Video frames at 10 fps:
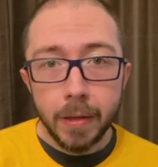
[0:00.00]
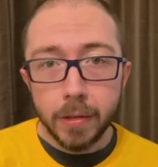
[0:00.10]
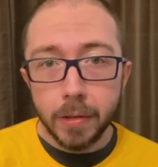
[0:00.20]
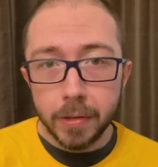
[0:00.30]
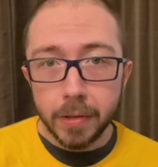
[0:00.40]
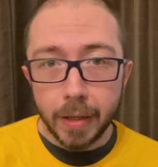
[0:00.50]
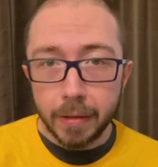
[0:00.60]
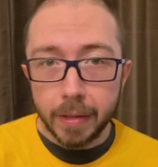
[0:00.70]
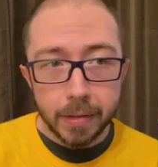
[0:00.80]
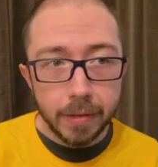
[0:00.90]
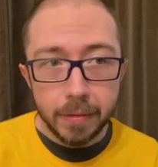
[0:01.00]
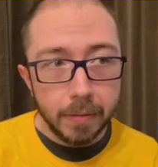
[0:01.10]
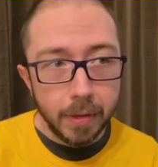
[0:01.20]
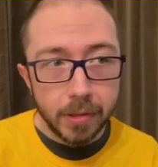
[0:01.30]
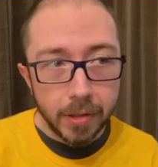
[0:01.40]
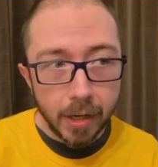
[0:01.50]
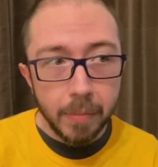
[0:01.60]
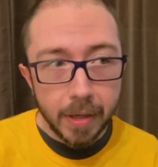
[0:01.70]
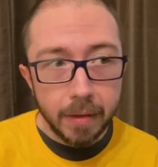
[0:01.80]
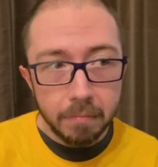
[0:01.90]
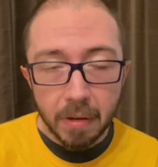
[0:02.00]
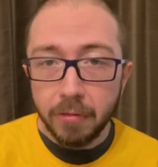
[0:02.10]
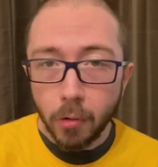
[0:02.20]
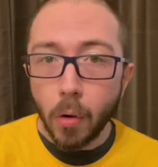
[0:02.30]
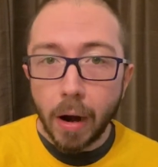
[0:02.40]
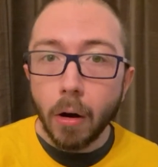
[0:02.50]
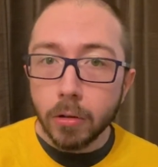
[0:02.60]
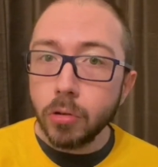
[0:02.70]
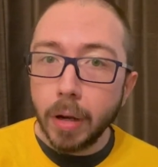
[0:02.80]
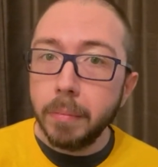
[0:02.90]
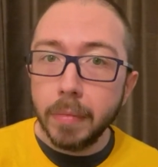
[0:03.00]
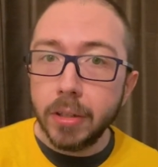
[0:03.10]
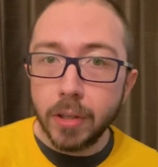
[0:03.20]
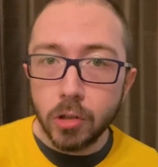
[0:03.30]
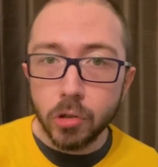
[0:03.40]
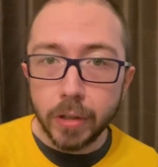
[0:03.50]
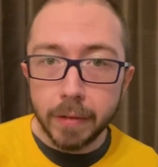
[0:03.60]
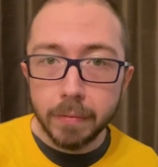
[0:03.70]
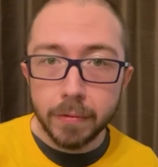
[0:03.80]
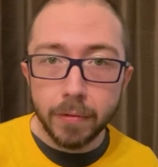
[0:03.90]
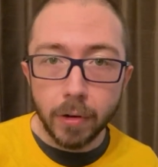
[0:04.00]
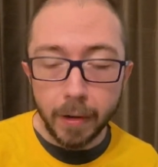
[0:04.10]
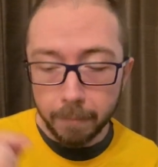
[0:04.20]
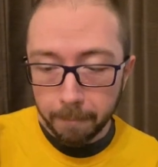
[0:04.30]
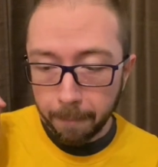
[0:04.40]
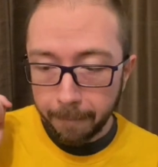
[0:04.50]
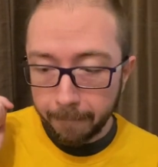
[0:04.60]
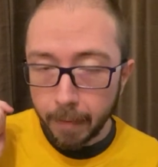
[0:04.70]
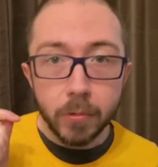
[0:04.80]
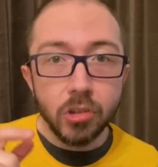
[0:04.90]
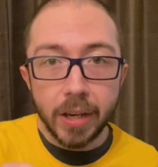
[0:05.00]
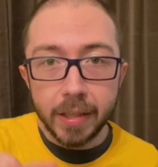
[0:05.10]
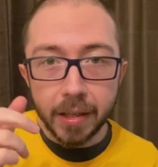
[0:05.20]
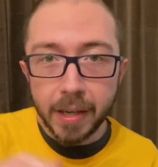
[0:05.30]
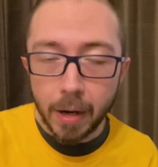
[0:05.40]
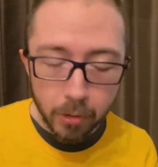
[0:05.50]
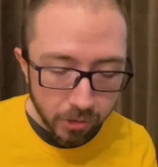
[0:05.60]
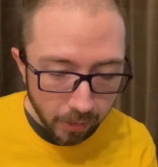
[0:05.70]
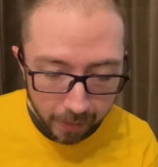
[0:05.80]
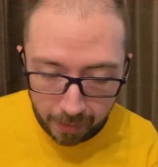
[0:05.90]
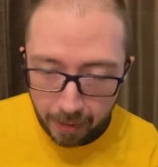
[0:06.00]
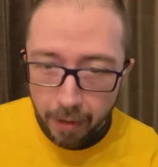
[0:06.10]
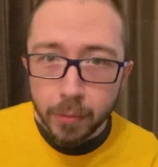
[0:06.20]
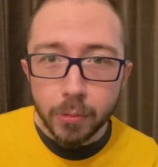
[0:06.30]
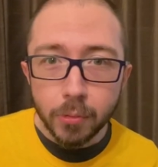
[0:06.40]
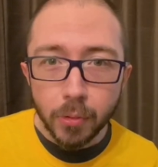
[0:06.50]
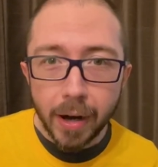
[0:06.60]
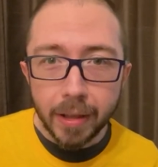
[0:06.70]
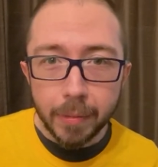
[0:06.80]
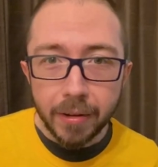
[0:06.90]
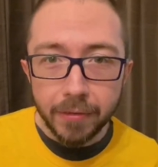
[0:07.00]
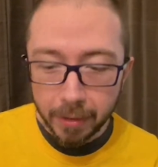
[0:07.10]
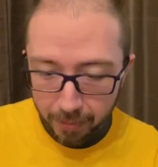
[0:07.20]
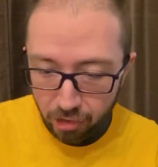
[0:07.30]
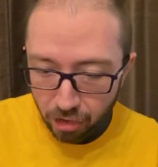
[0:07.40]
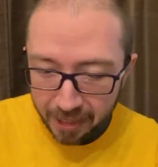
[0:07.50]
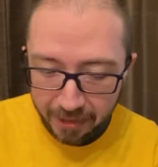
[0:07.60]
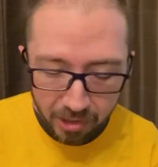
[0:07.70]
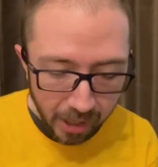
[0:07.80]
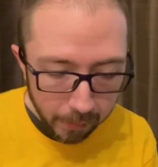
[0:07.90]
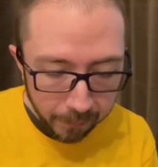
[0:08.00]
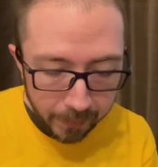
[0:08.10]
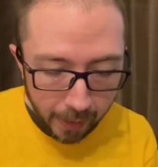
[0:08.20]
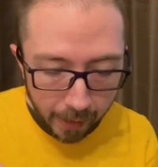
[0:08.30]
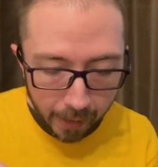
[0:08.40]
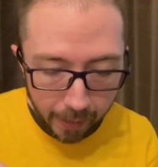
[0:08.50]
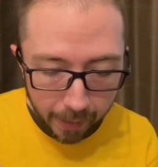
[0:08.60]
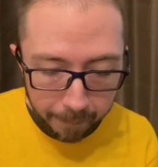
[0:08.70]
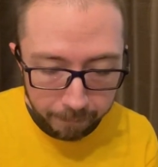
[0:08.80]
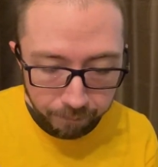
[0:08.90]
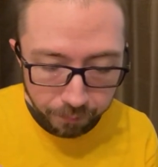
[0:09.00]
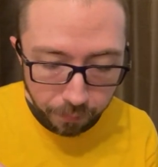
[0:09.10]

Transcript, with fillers: So it's like it's it's going to be a four-hour trip essentially from. I'm shaking the camera. Sorry, I'm just rattling my foot, but shaking the table. Um,